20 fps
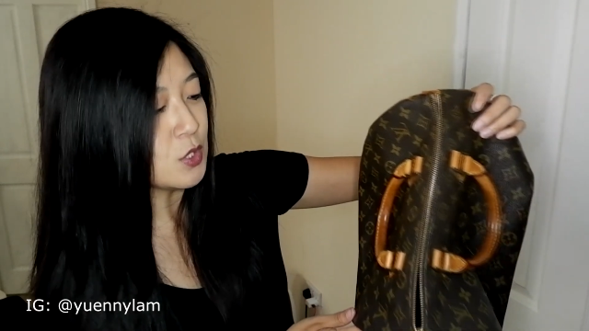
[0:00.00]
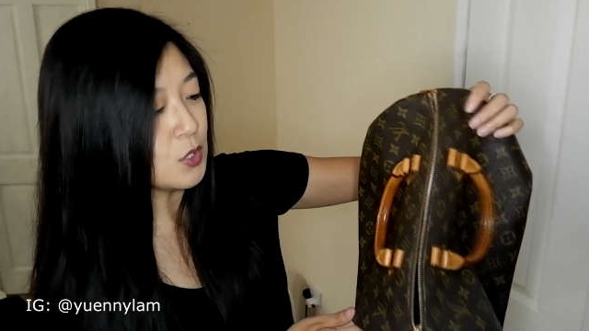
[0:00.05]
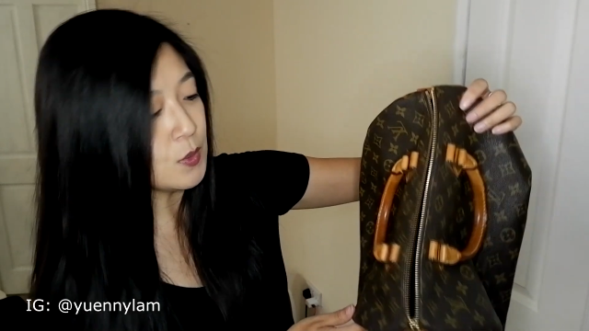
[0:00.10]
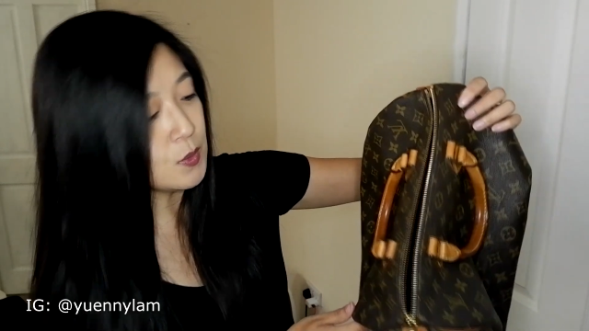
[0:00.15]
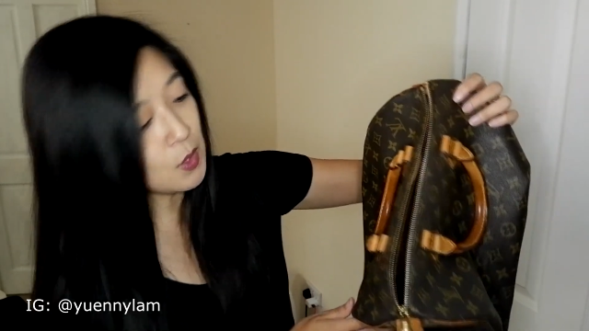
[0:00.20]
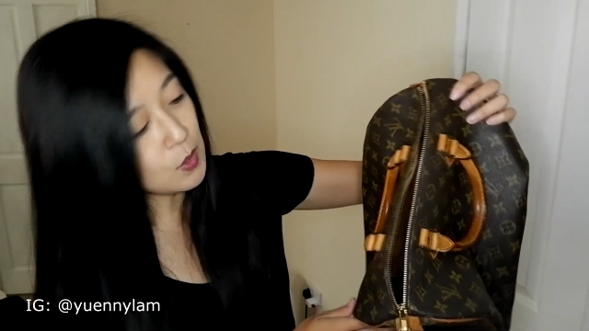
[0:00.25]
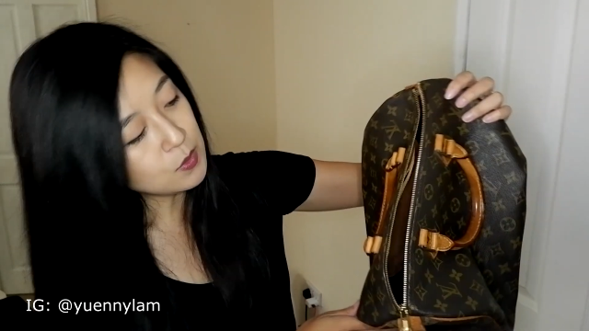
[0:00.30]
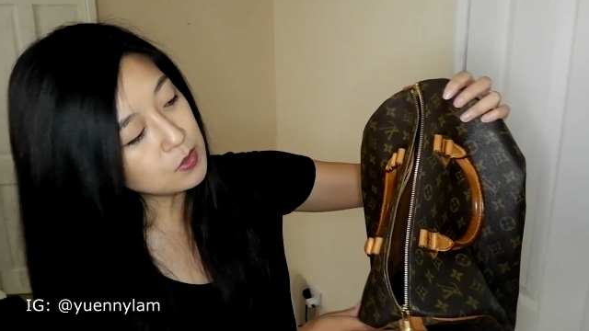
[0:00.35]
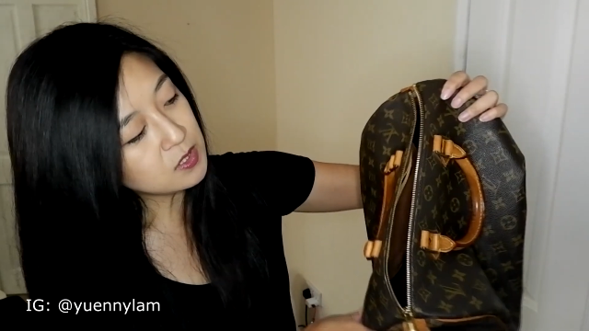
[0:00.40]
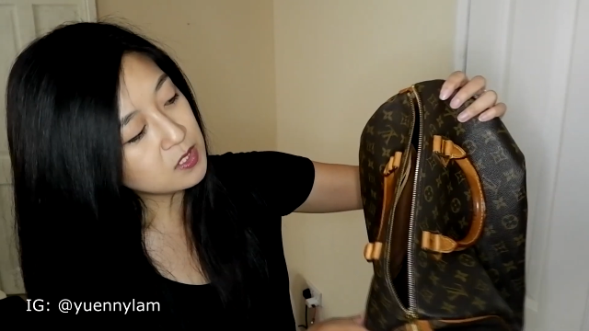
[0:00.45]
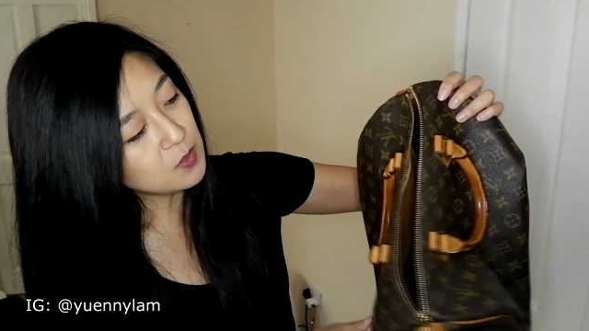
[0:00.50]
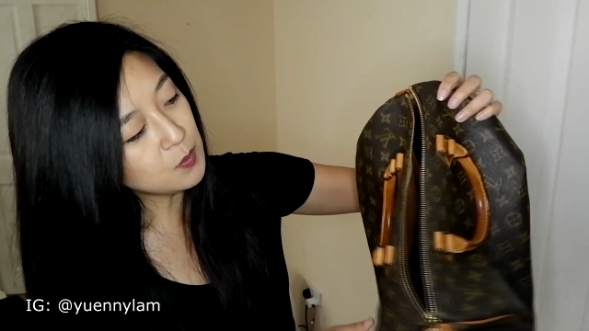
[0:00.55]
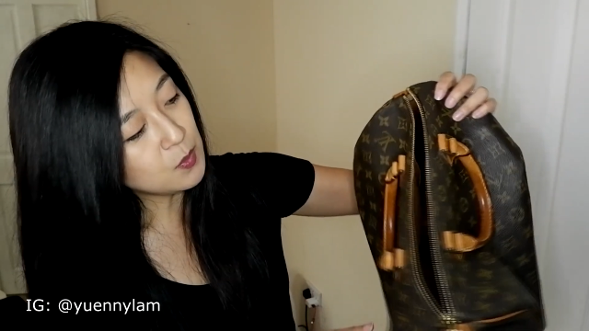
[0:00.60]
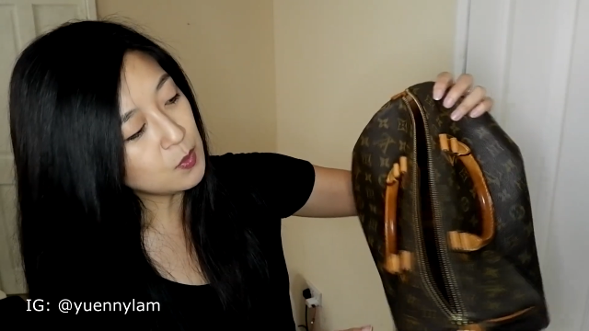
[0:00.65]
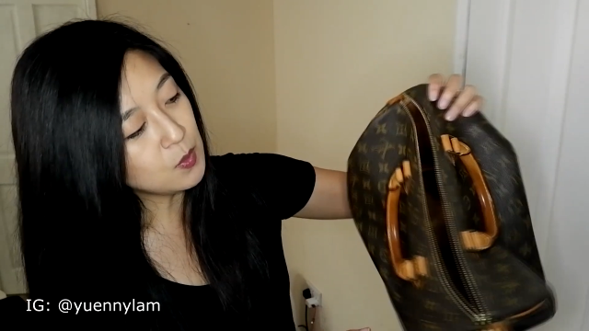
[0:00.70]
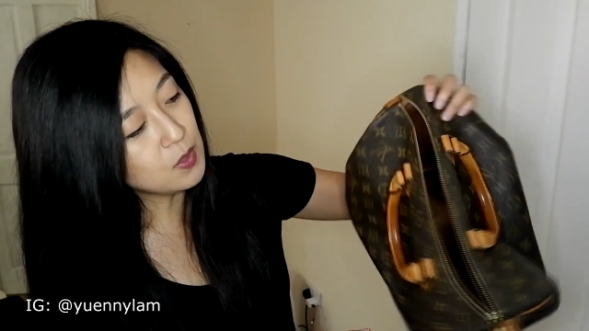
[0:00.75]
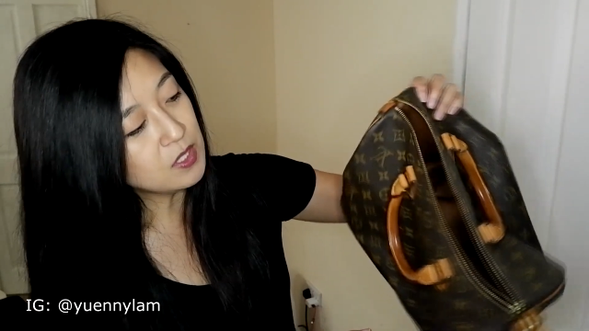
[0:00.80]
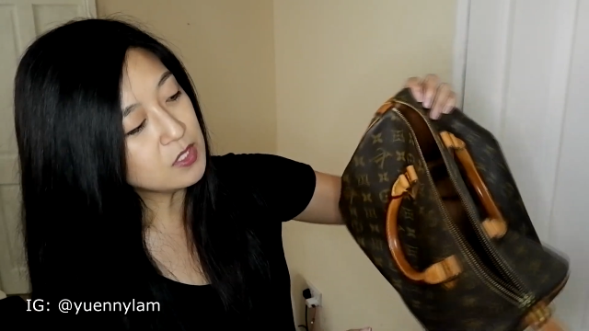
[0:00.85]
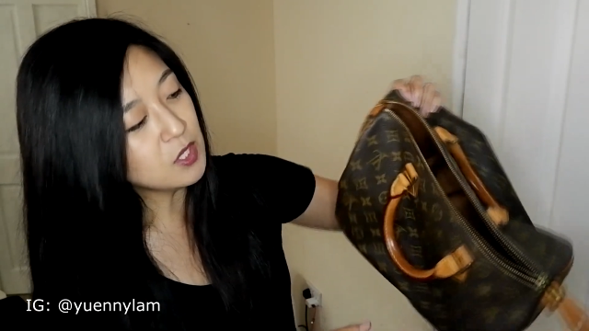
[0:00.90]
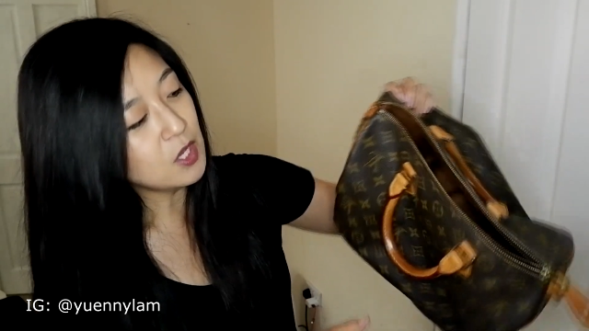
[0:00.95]
too
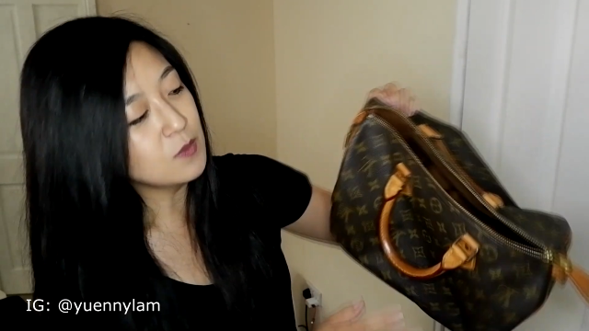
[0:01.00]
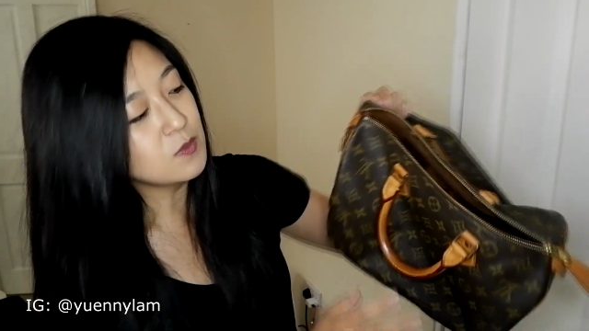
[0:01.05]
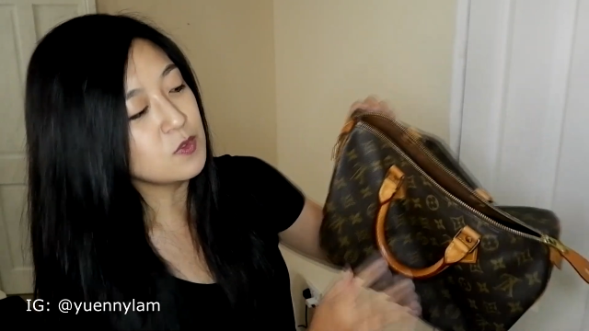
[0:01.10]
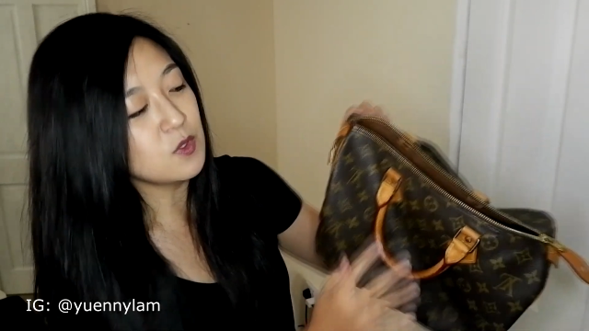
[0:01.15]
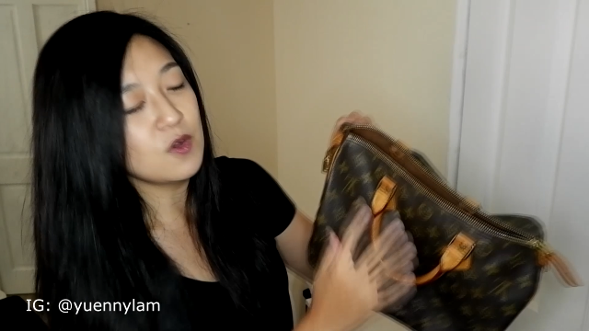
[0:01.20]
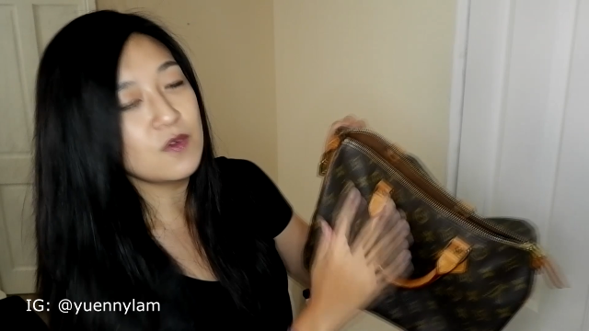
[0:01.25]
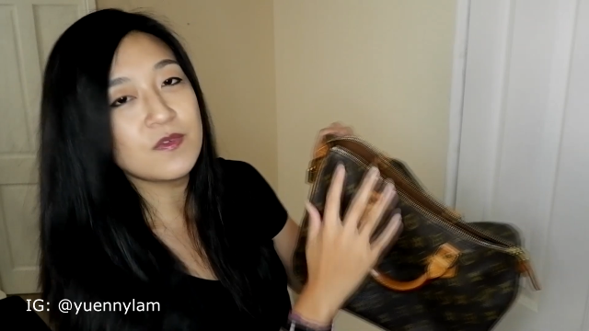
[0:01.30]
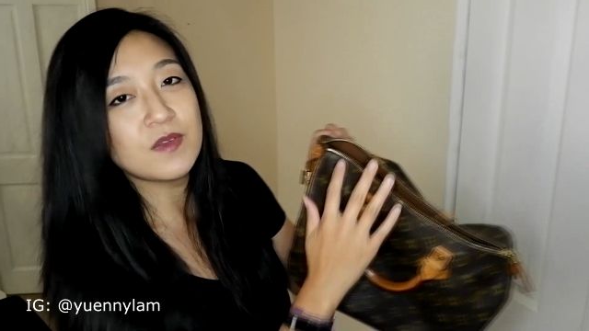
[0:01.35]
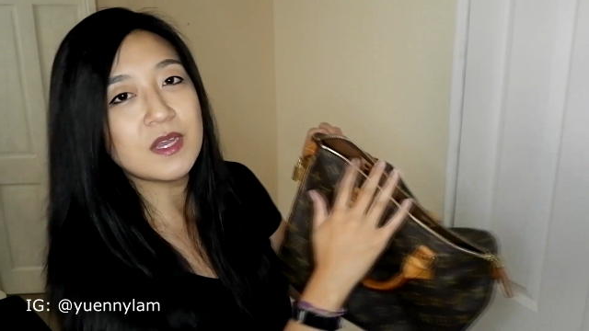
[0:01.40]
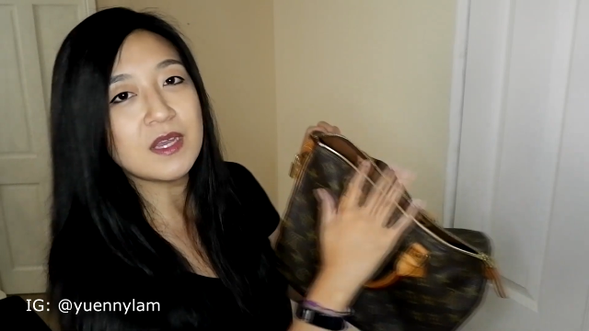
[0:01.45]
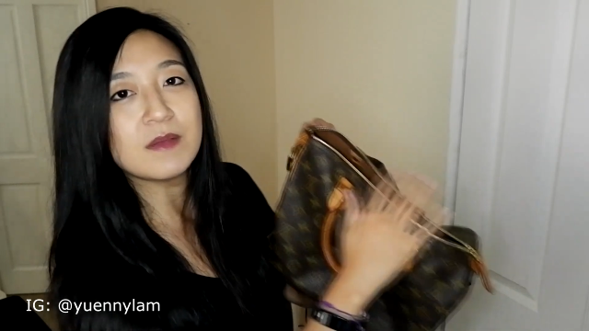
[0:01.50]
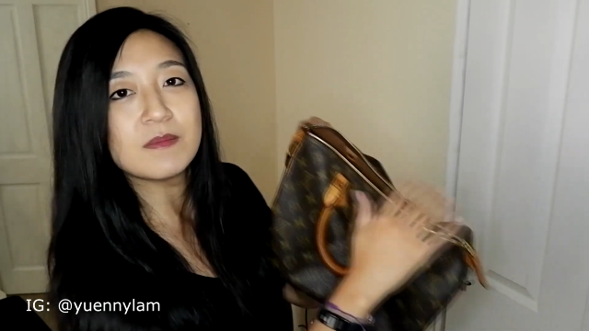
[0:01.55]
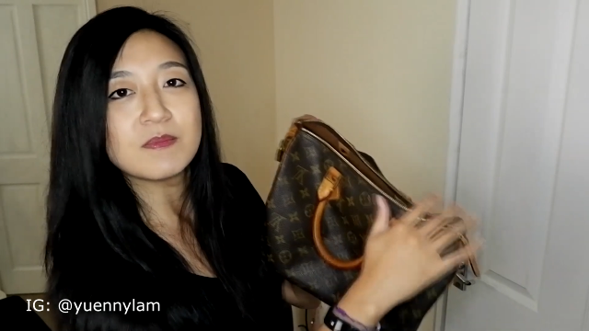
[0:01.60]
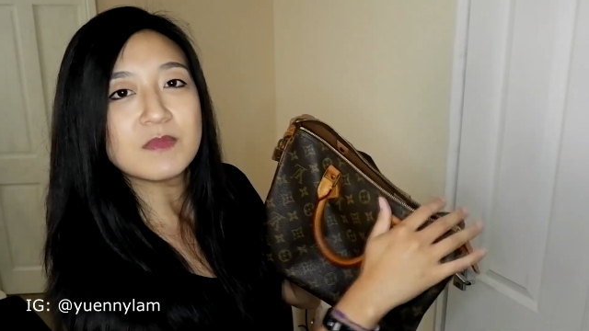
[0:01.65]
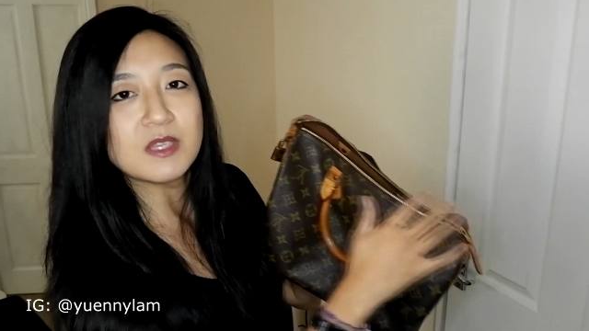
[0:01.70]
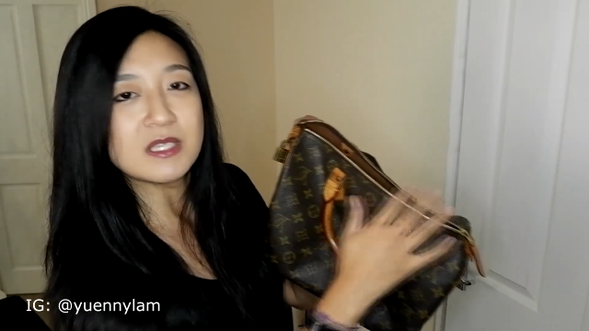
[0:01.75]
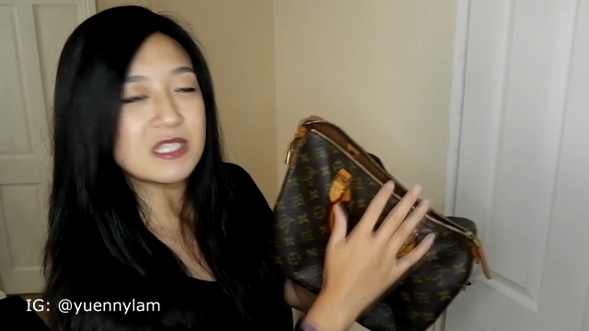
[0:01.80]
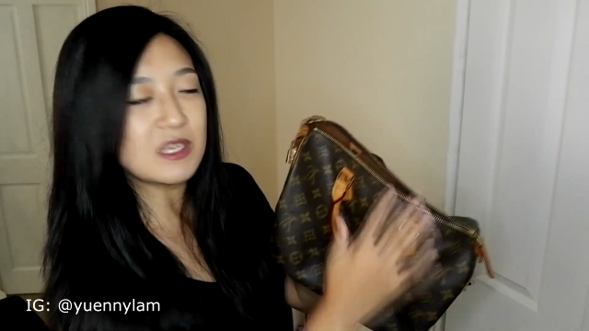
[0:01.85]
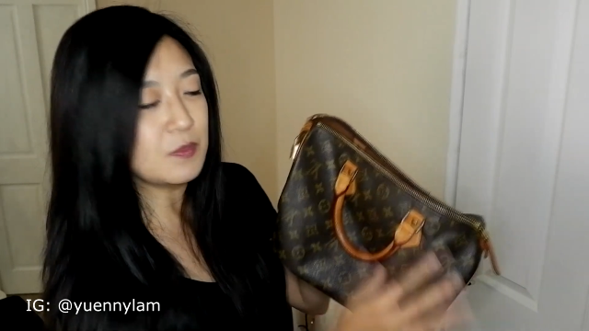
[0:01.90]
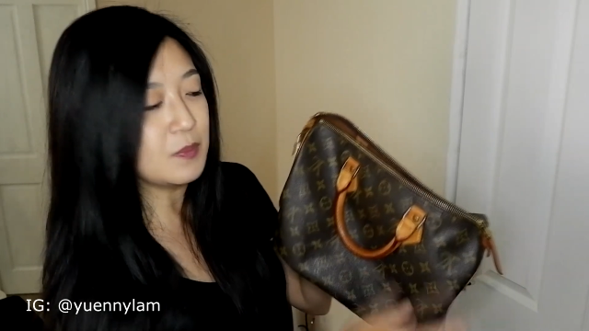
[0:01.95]
noticeable in terms of
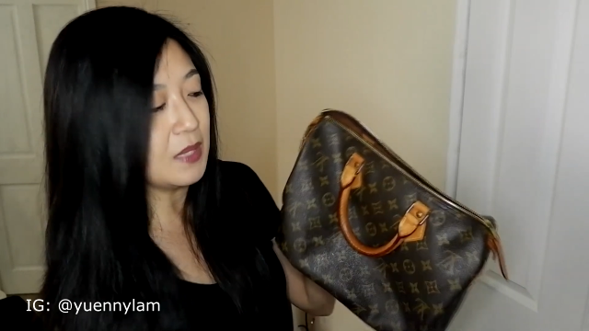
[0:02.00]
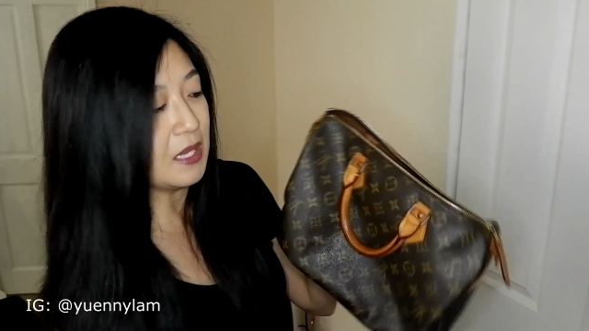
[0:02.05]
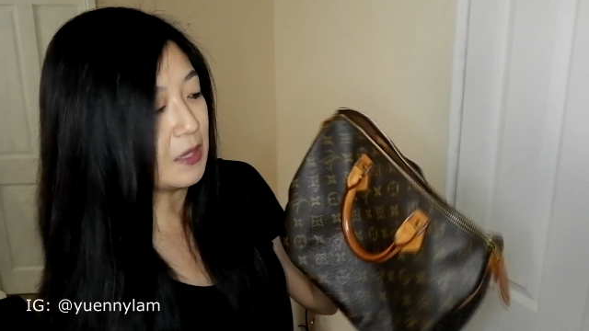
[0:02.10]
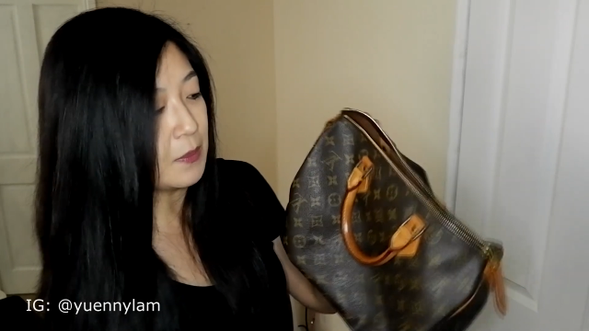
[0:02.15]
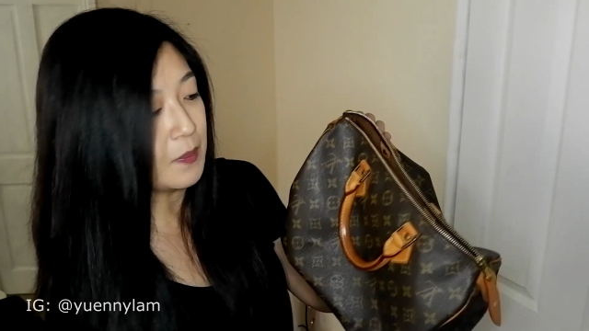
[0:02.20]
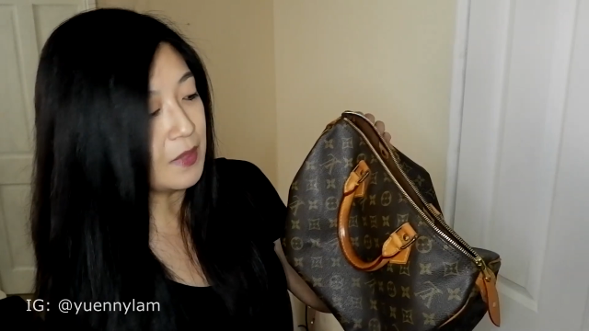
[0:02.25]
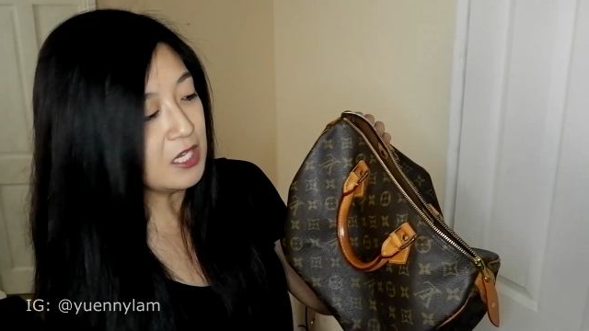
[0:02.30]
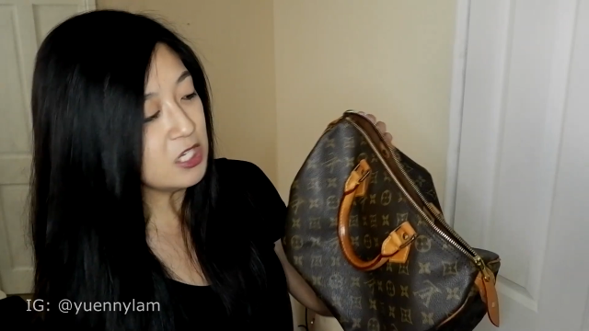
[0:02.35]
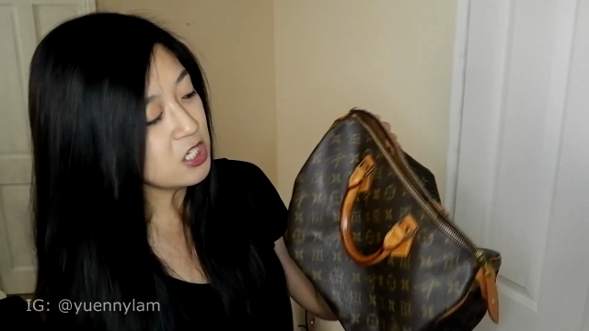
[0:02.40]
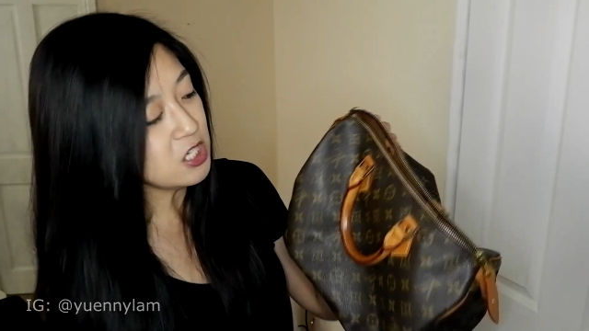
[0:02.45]
the zip being a bit